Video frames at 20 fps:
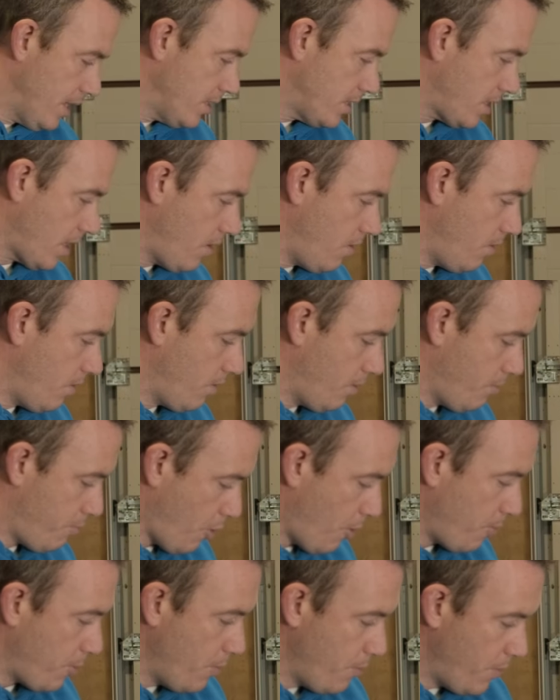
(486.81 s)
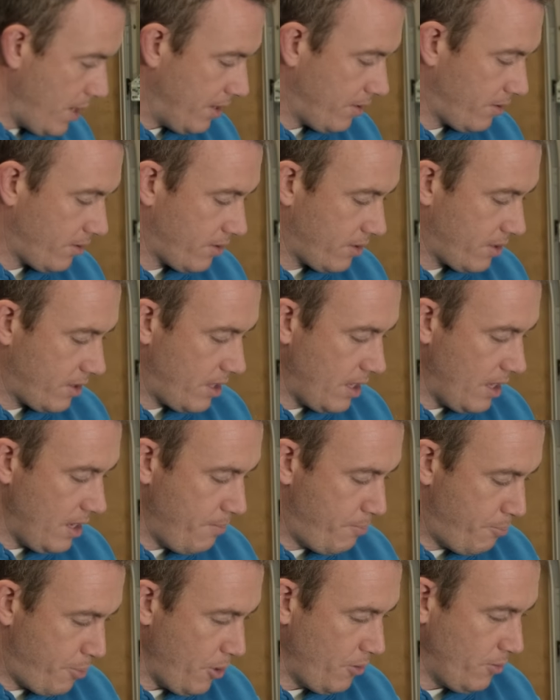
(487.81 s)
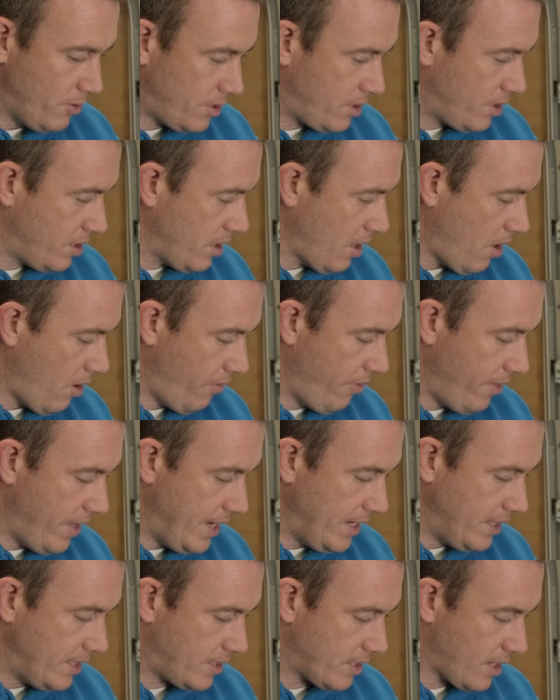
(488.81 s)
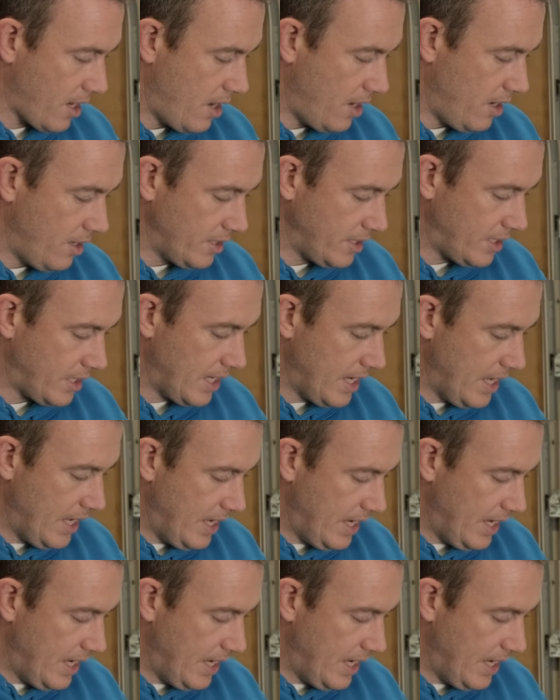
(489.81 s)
So the problem with the boots on these cars